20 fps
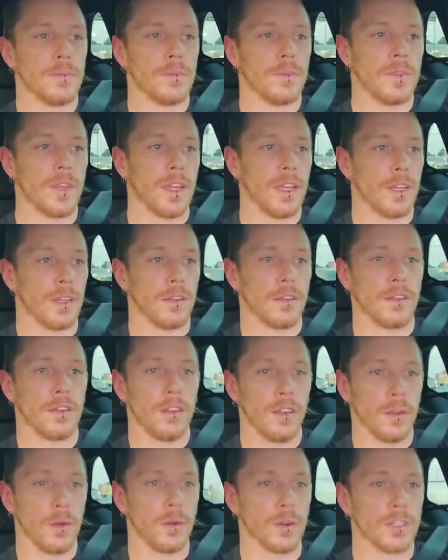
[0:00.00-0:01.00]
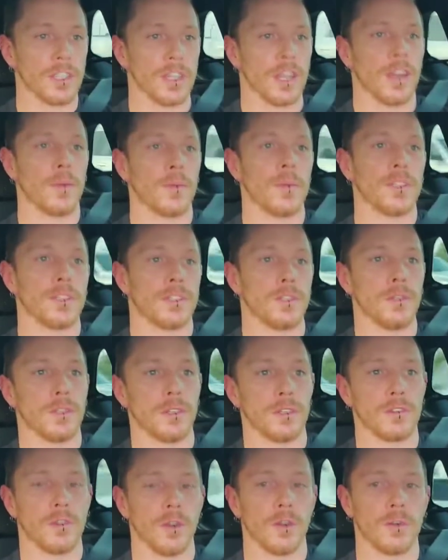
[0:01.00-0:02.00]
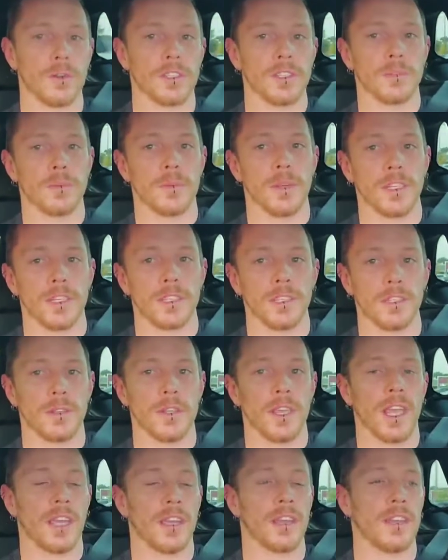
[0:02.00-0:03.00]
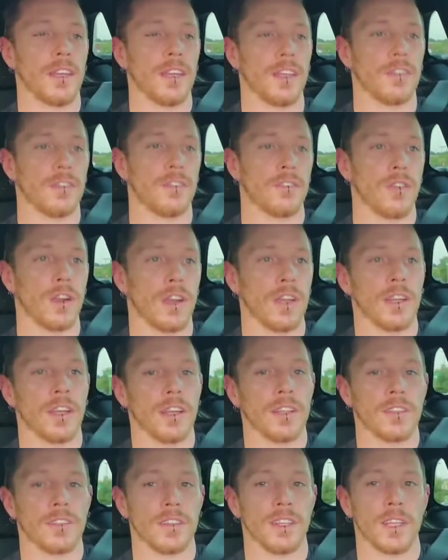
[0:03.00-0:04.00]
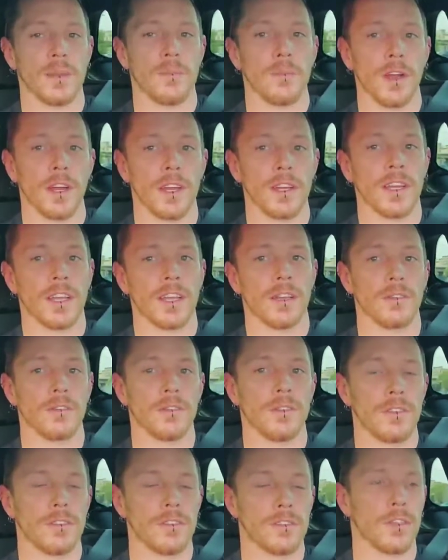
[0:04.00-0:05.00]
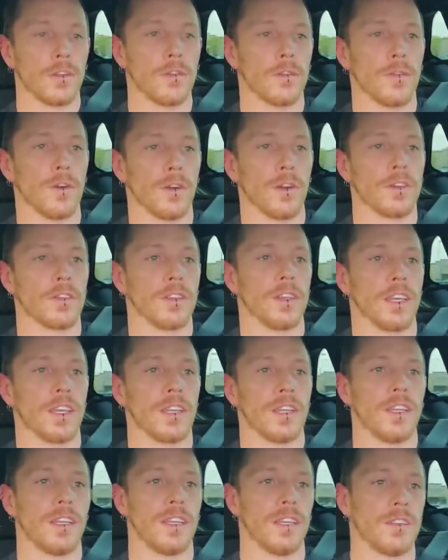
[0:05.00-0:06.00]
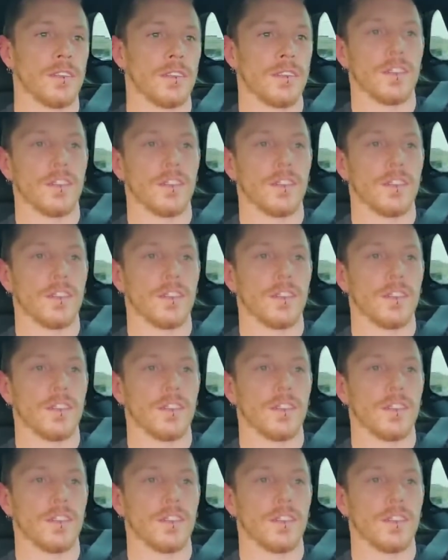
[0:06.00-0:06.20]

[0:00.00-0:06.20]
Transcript: And your job is to control it as much as you can and try not to let it break down so far that it